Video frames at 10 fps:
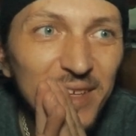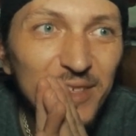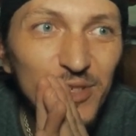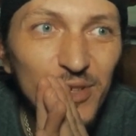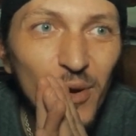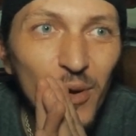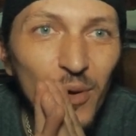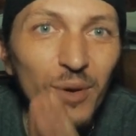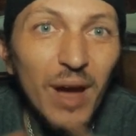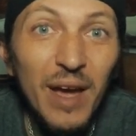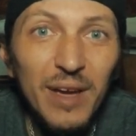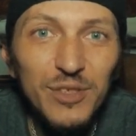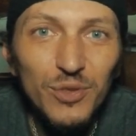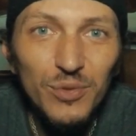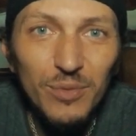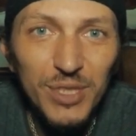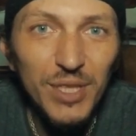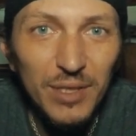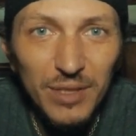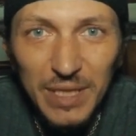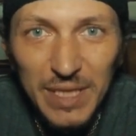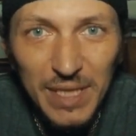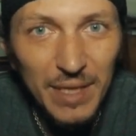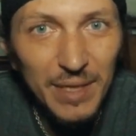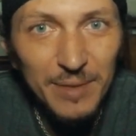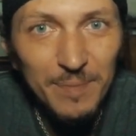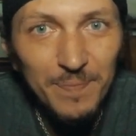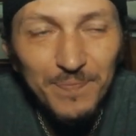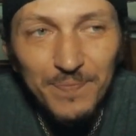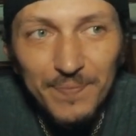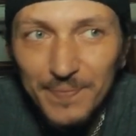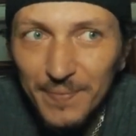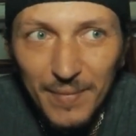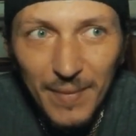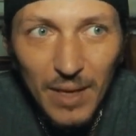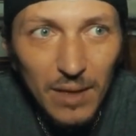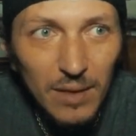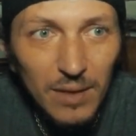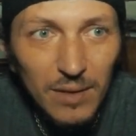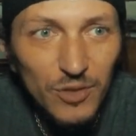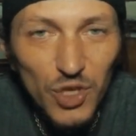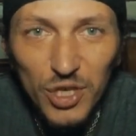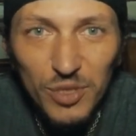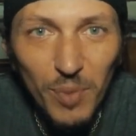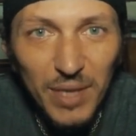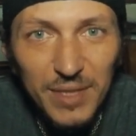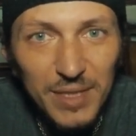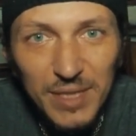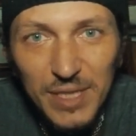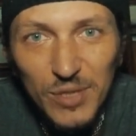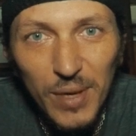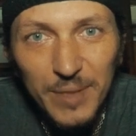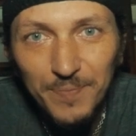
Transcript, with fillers: so I had to start the diesel and charge the batteries this way.